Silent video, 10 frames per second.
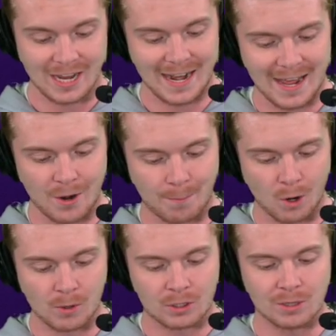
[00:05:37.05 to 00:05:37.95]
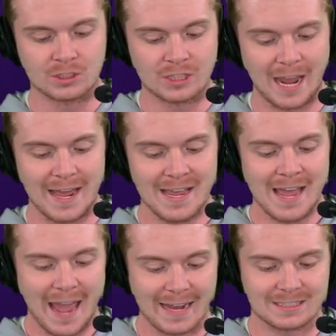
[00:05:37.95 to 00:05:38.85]
and enter promo code chat
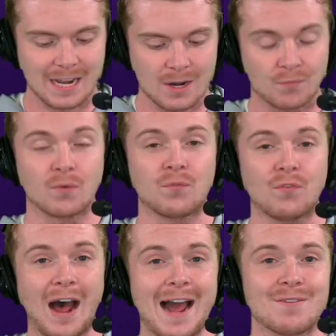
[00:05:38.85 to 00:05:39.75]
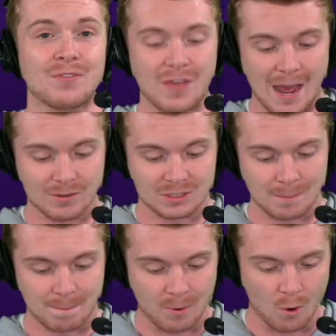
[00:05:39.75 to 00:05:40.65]
at sign up for
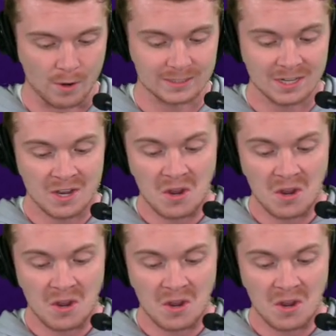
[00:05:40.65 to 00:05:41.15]
5,000 points